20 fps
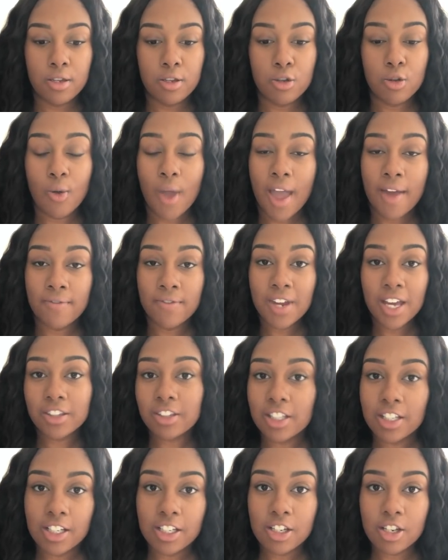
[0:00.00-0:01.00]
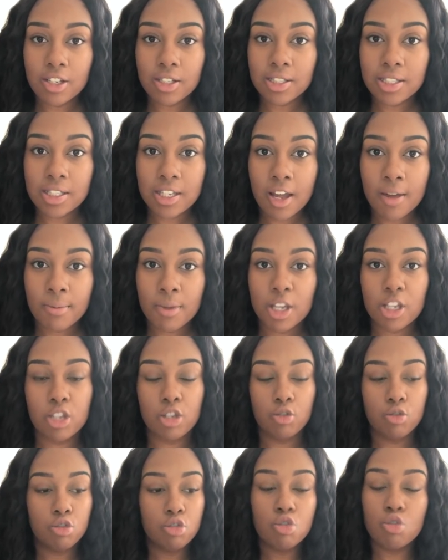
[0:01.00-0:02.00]
you have nothing in your stomach,
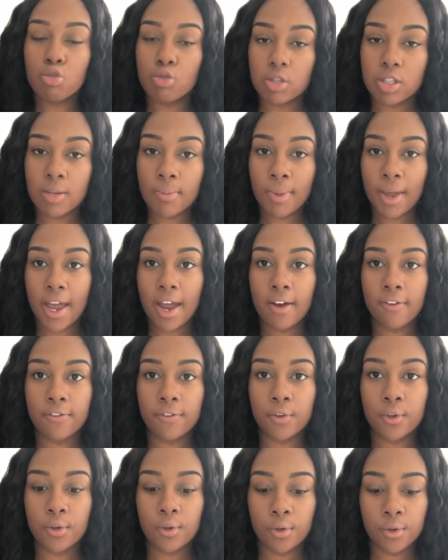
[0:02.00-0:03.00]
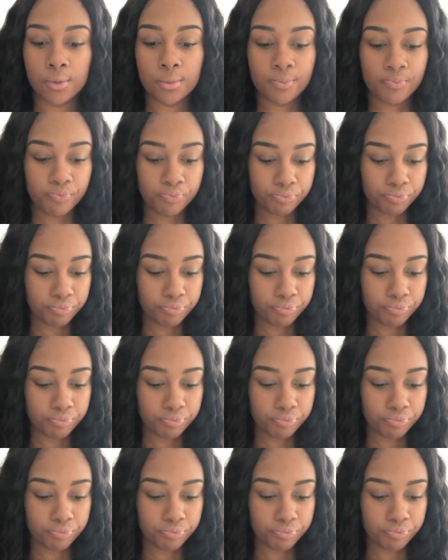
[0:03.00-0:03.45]
you use the bathroom,